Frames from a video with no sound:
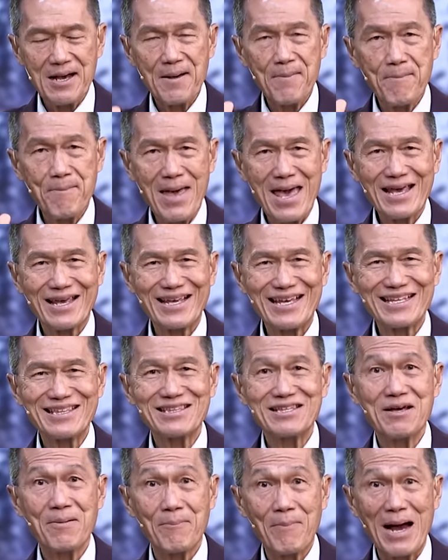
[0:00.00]
make
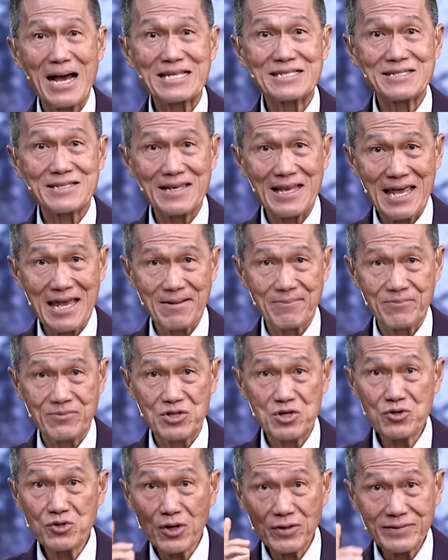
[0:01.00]
it my slave.
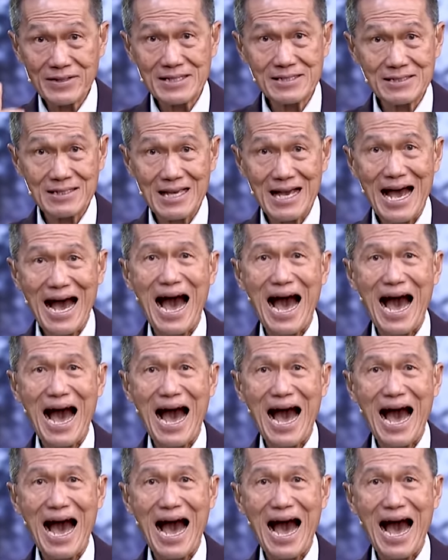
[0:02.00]
Do you notice?